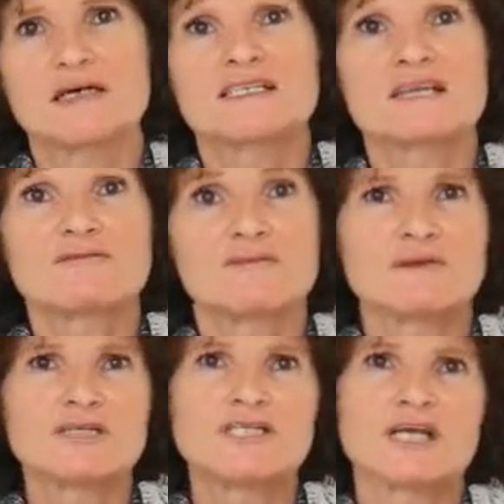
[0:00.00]

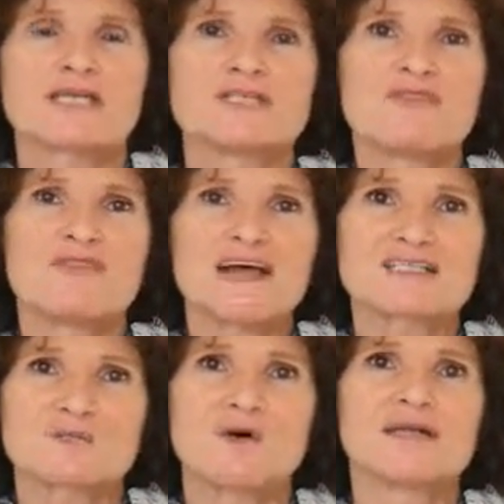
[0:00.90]
self-appreciation,
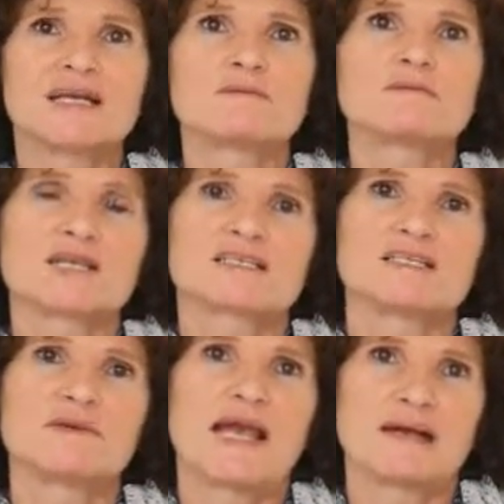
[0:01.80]
that's what enables us to
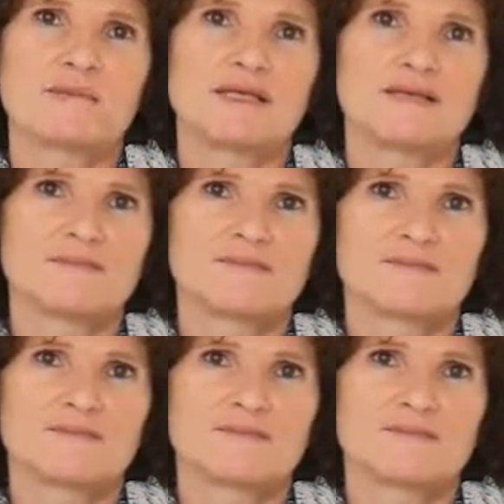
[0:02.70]
be happy.